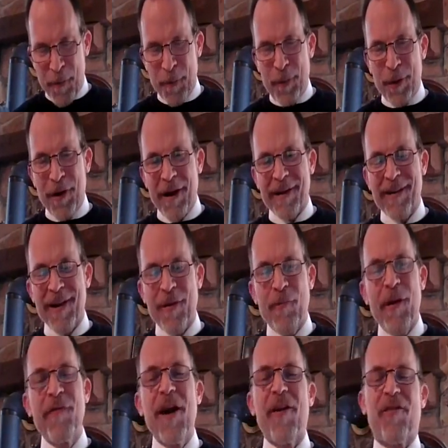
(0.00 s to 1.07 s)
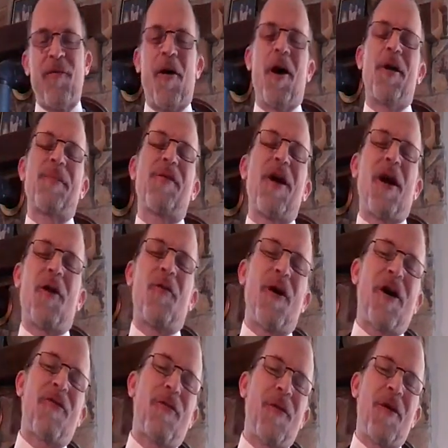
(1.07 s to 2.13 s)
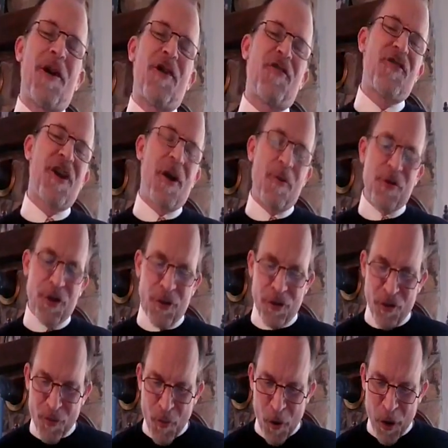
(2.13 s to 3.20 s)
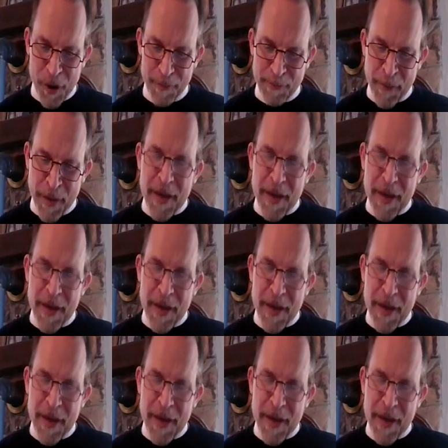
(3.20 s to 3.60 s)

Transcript: But we've got some other prayer requests we want to share with you this morning.